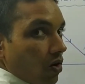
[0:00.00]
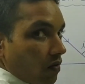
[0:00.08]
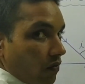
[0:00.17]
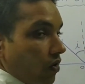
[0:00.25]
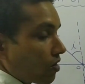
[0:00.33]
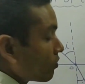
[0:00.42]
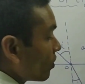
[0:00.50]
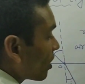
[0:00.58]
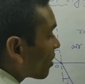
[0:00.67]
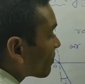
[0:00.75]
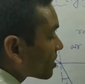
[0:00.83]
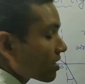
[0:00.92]
or
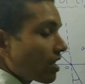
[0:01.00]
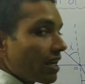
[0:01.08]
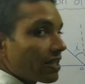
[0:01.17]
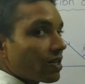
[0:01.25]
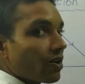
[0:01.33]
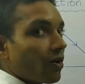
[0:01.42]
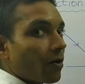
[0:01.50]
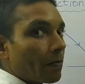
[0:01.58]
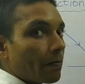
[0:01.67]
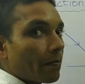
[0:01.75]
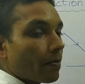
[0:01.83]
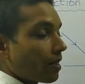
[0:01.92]
formula of Snell's law.
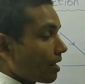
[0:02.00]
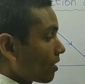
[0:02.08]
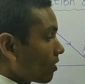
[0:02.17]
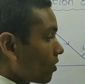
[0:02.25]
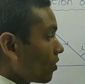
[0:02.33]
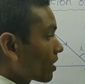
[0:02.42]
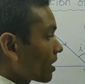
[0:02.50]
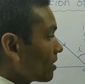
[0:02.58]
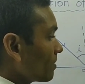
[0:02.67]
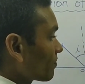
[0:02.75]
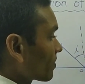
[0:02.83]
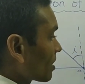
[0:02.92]
Okay,